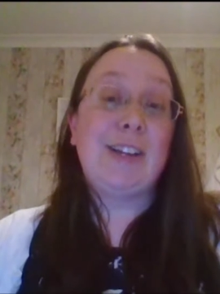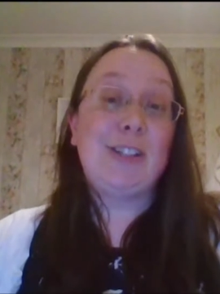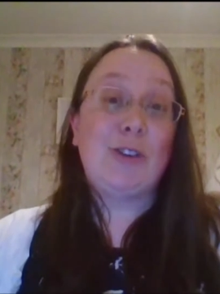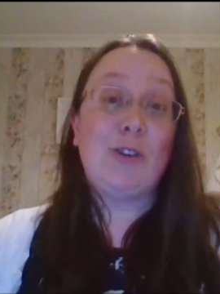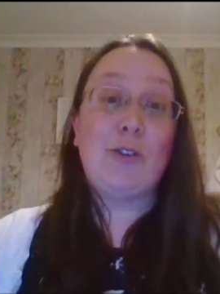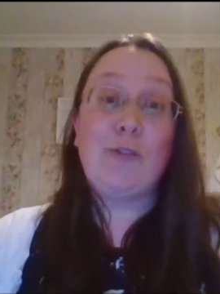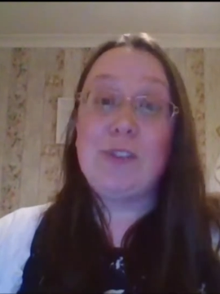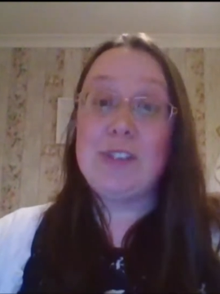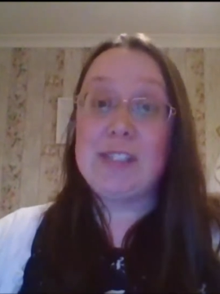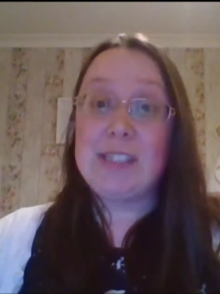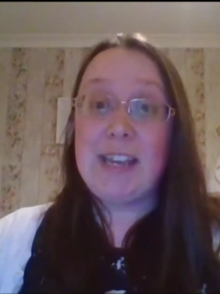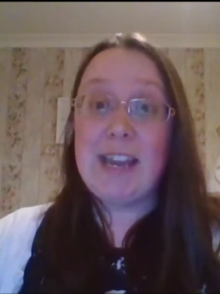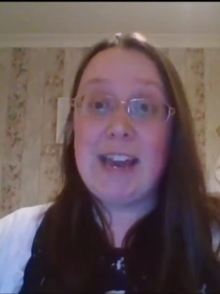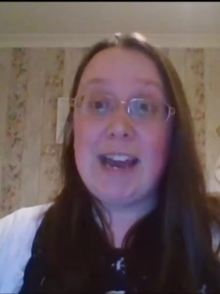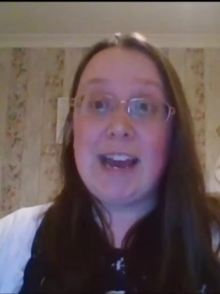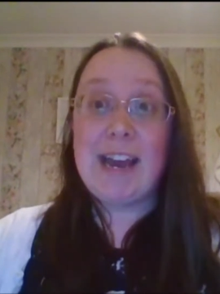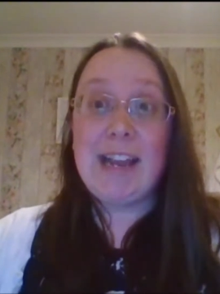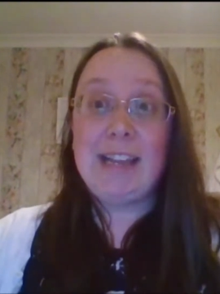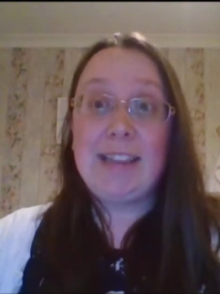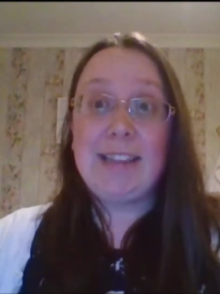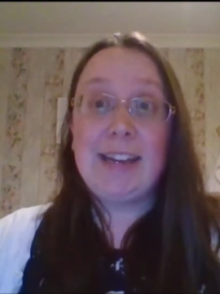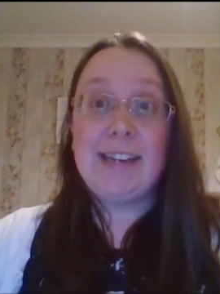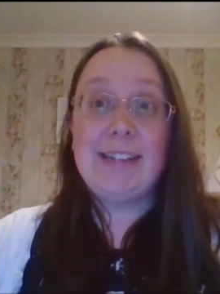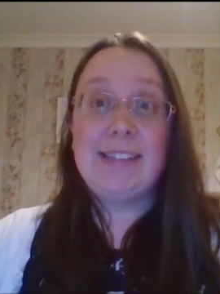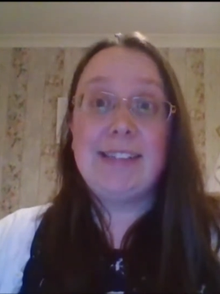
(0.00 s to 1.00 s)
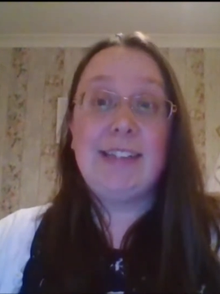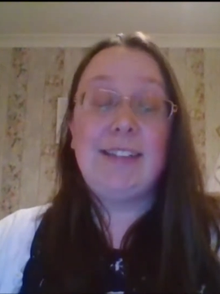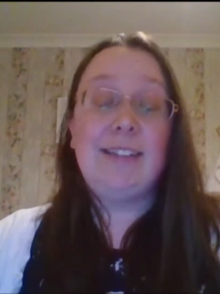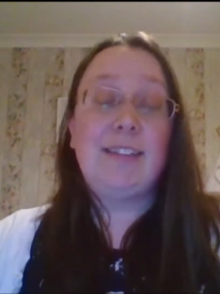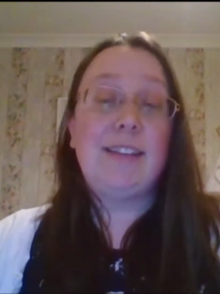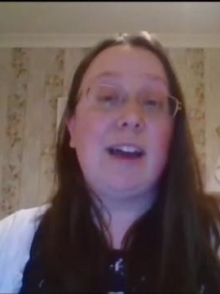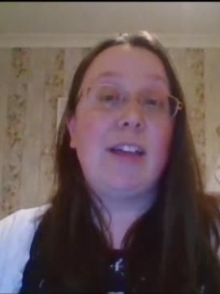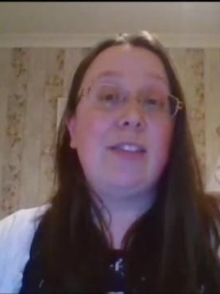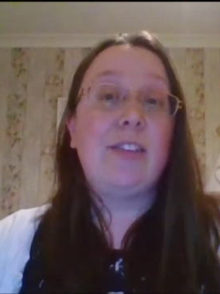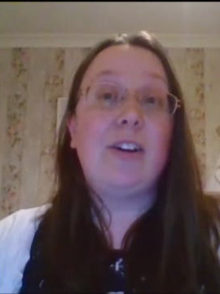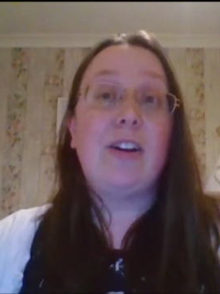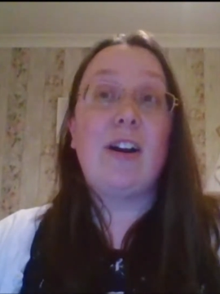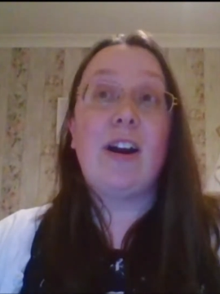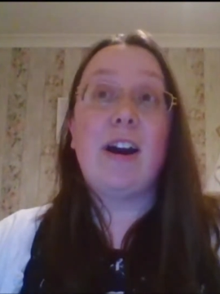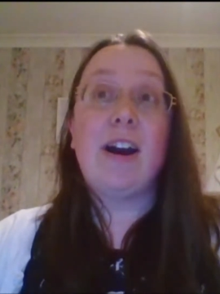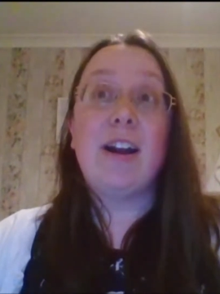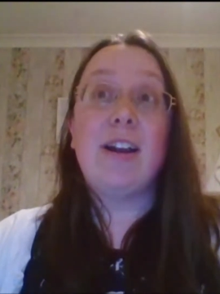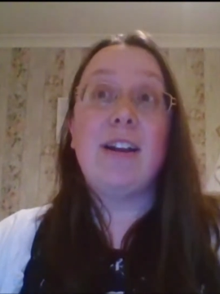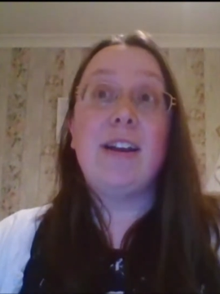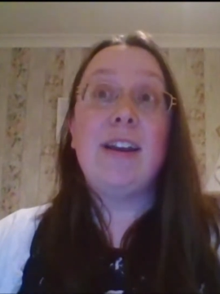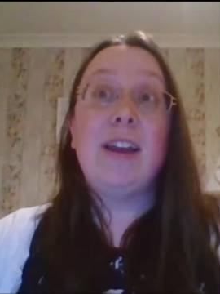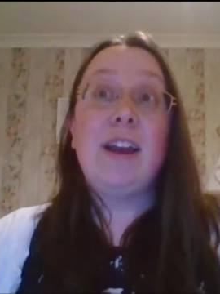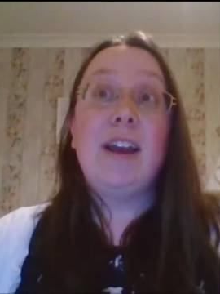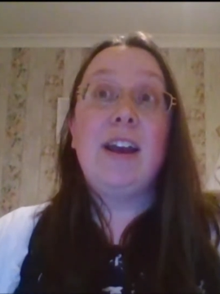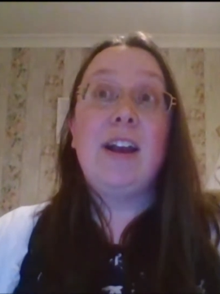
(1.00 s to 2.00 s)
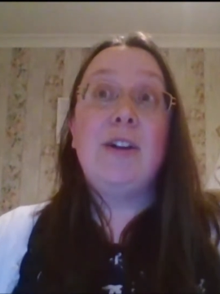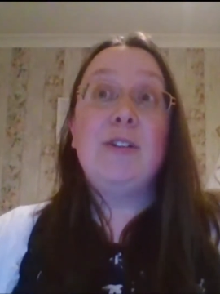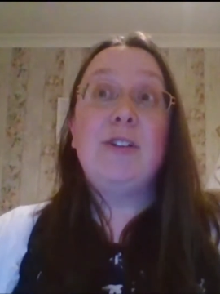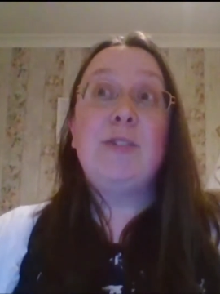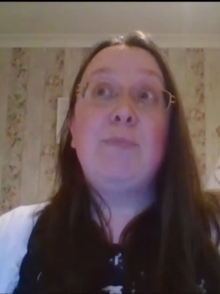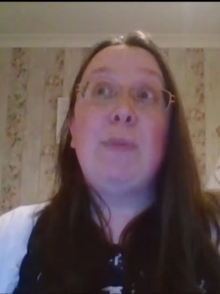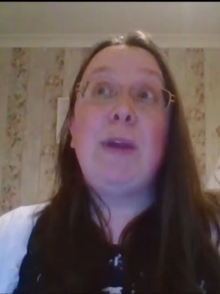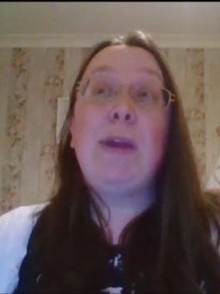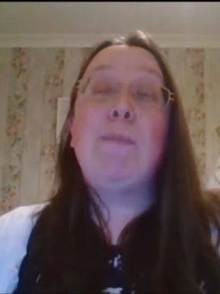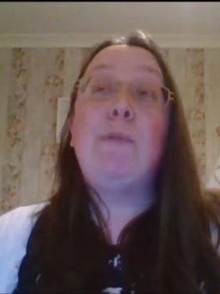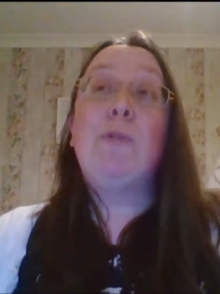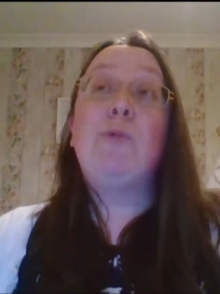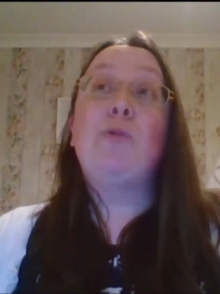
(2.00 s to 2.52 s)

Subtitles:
obviously highlighted that there are people